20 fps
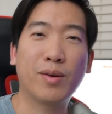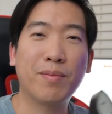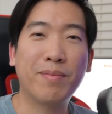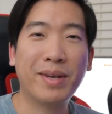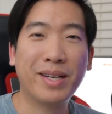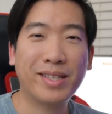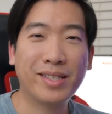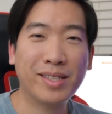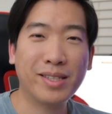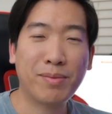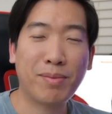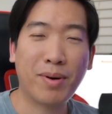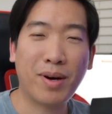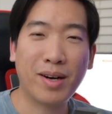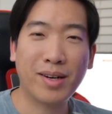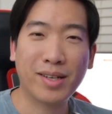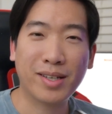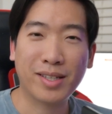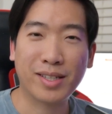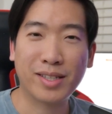what makes this
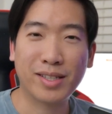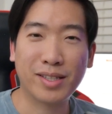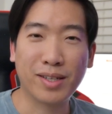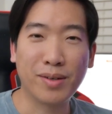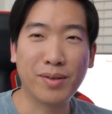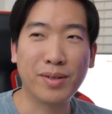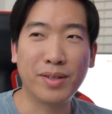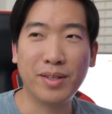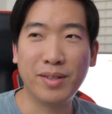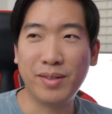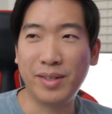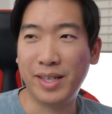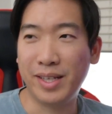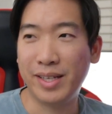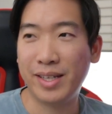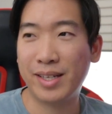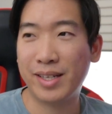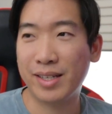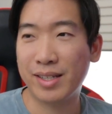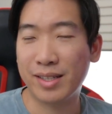product so
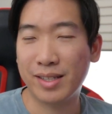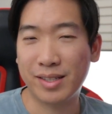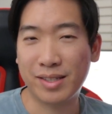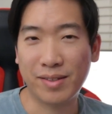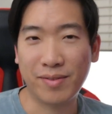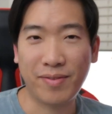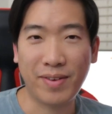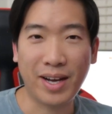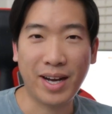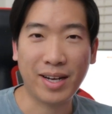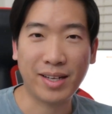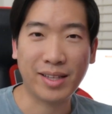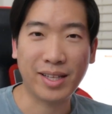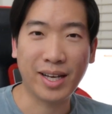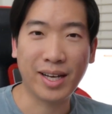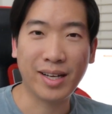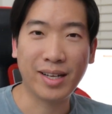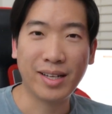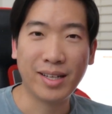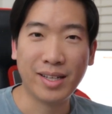unique is the fact
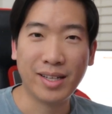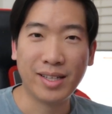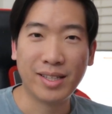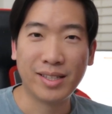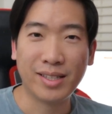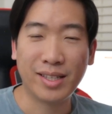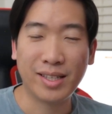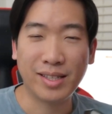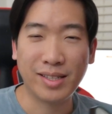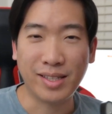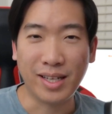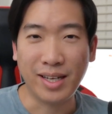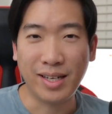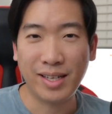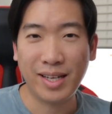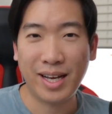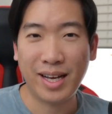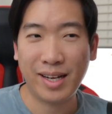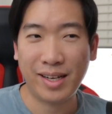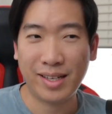that the Zen
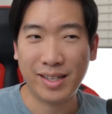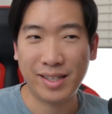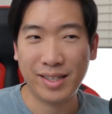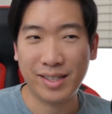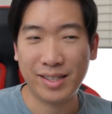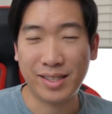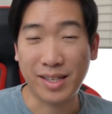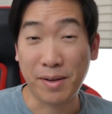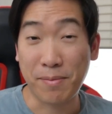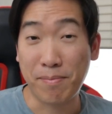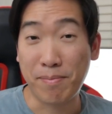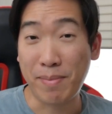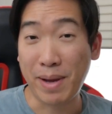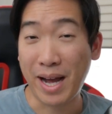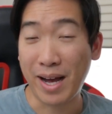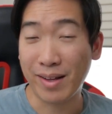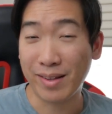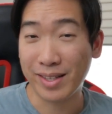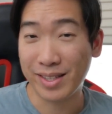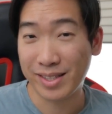DAC is a
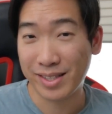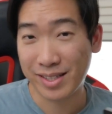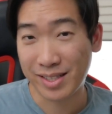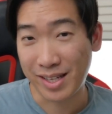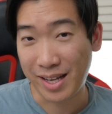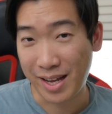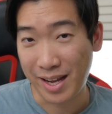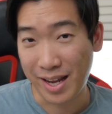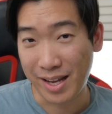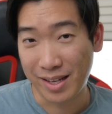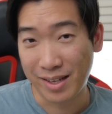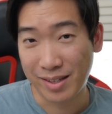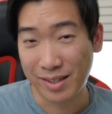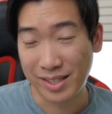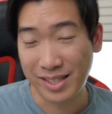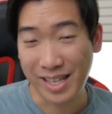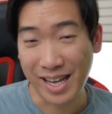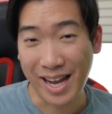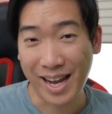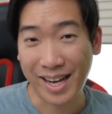balanced
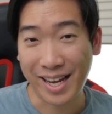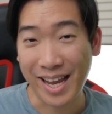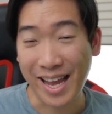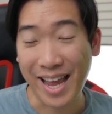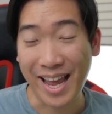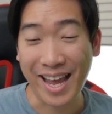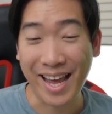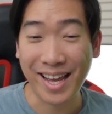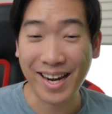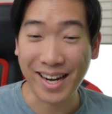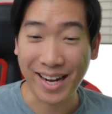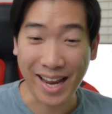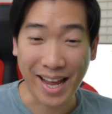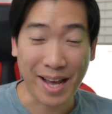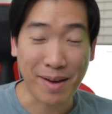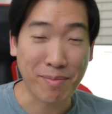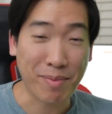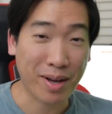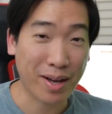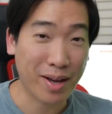DAC and an
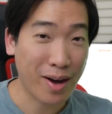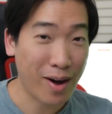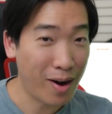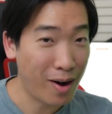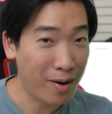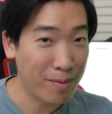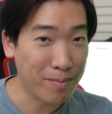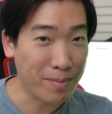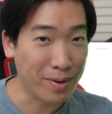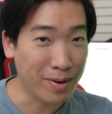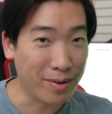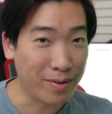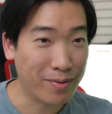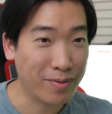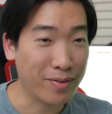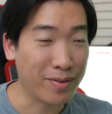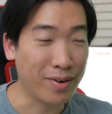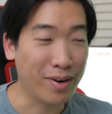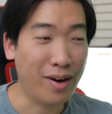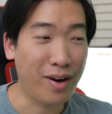amp combo
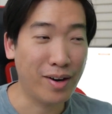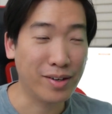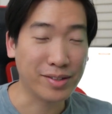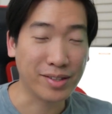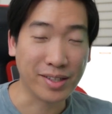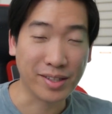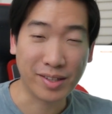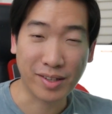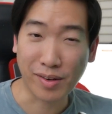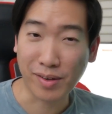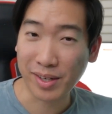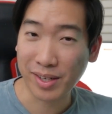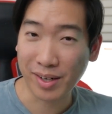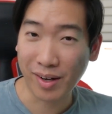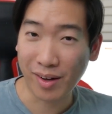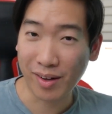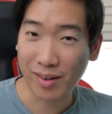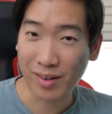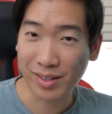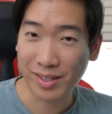for
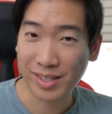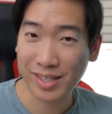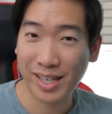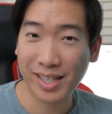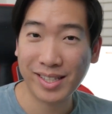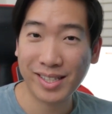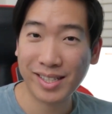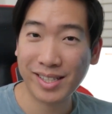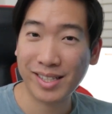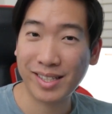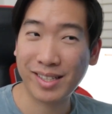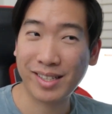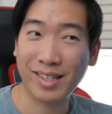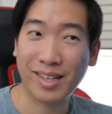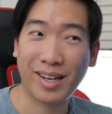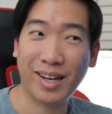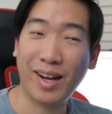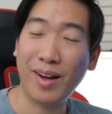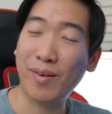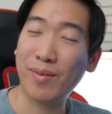$130. That's
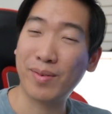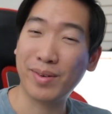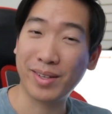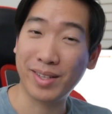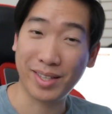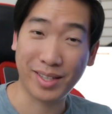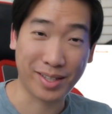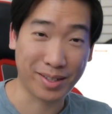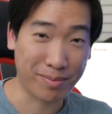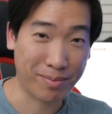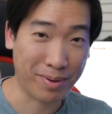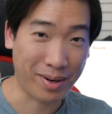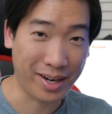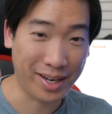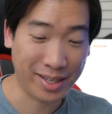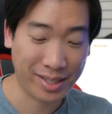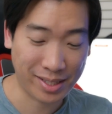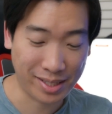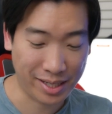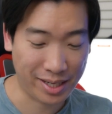a really good
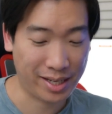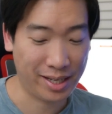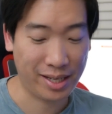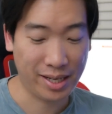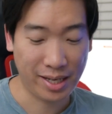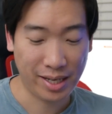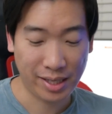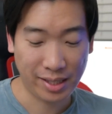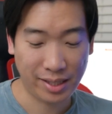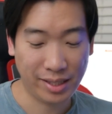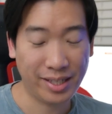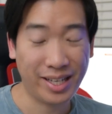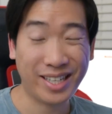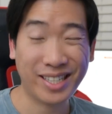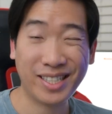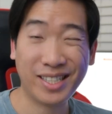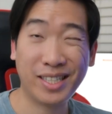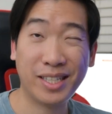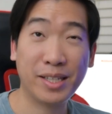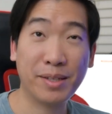price. Like the
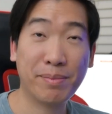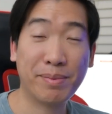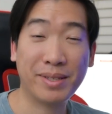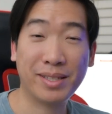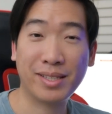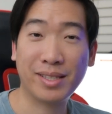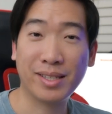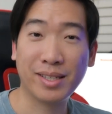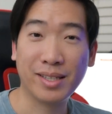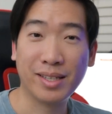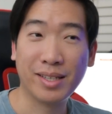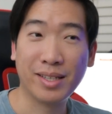next cheapest